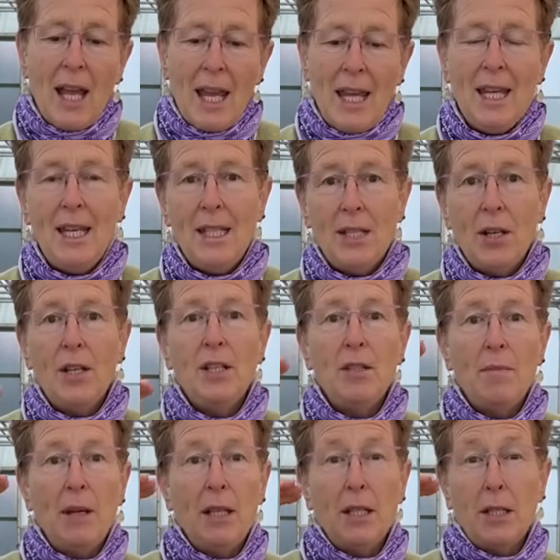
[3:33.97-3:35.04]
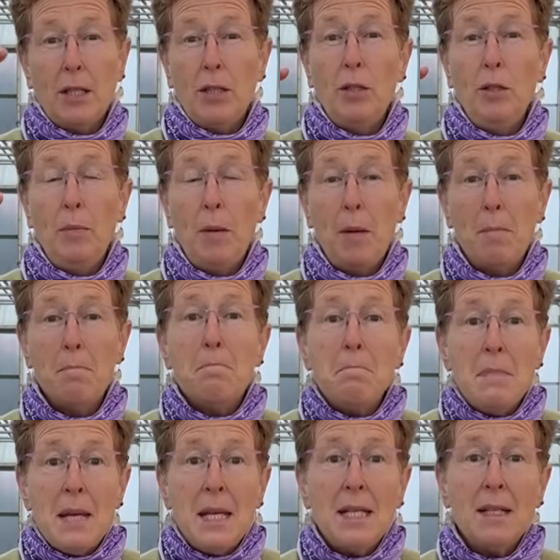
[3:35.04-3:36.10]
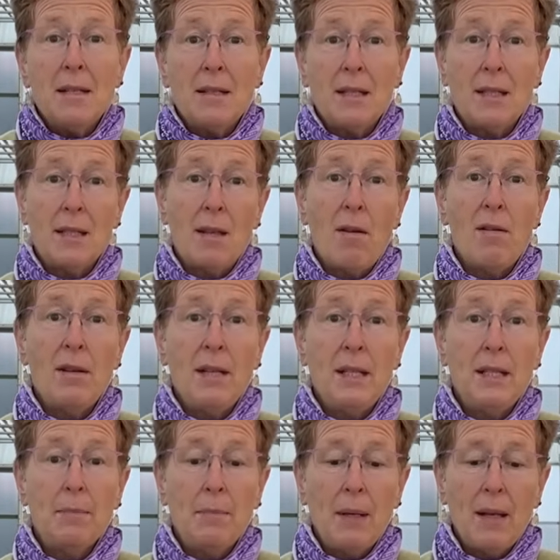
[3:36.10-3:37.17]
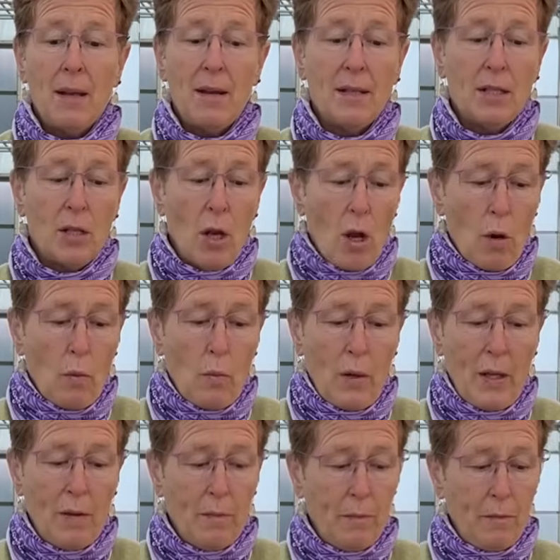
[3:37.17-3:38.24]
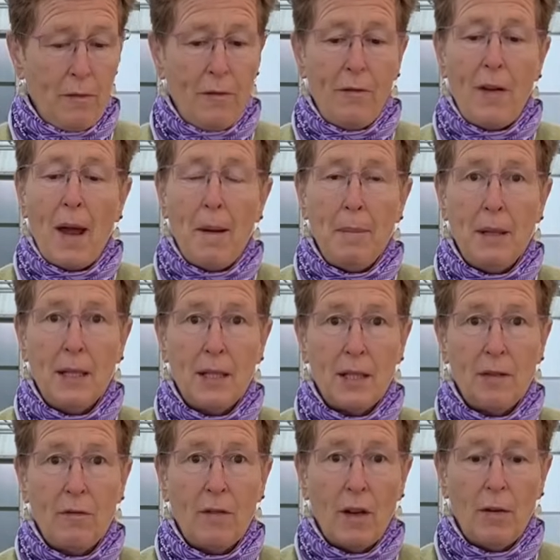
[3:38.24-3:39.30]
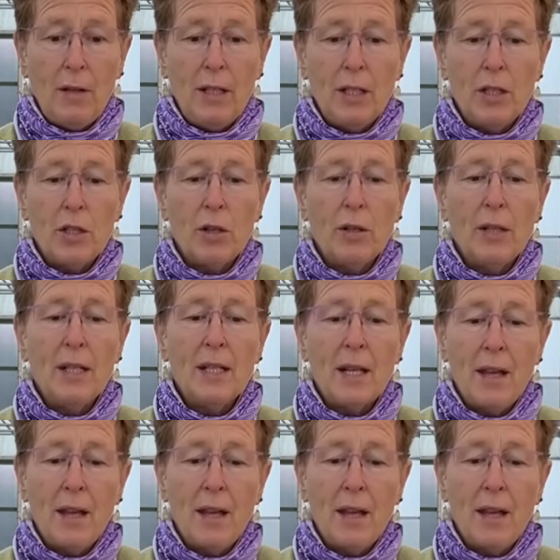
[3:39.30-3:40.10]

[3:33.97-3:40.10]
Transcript: It is going to make a super mid-size plant with fabulous foliage on it.